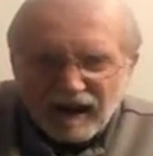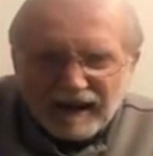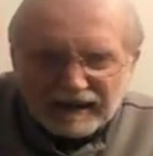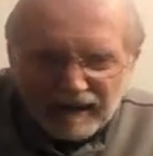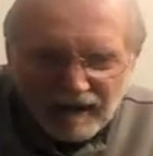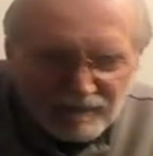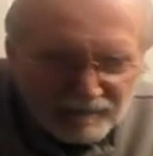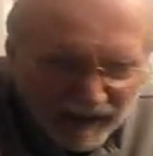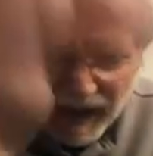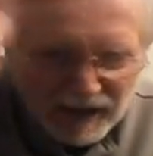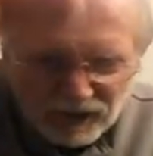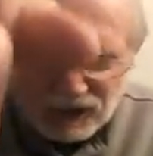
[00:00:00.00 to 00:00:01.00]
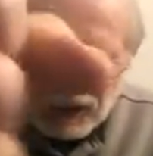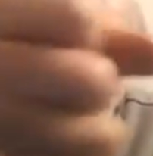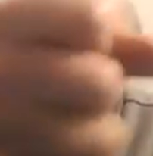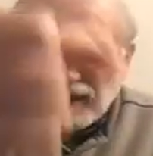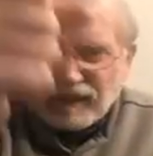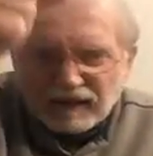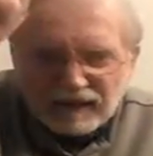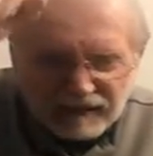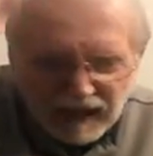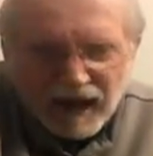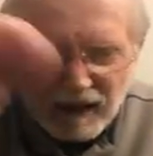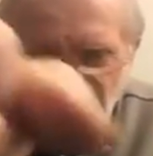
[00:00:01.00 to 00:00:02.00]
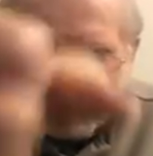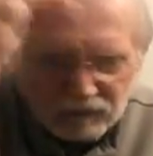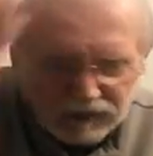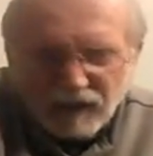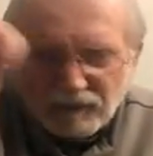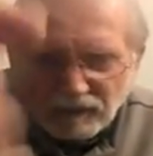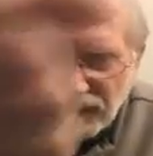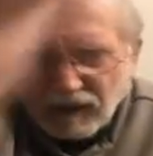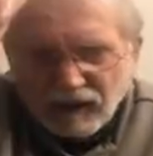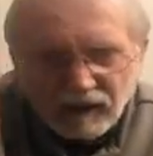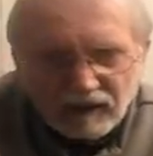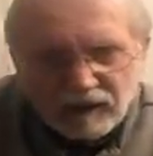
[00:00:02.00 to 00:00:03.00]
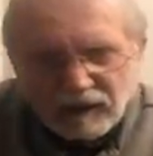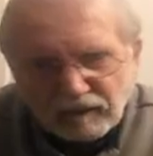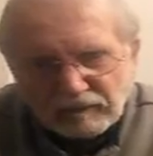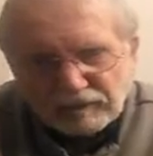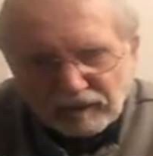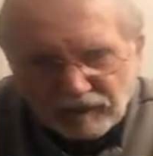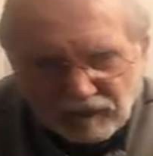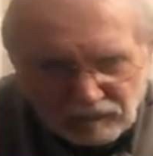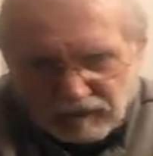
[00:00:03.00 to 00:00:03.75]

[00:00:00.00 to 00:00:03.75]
I command you in the name of blah, blah, blah. And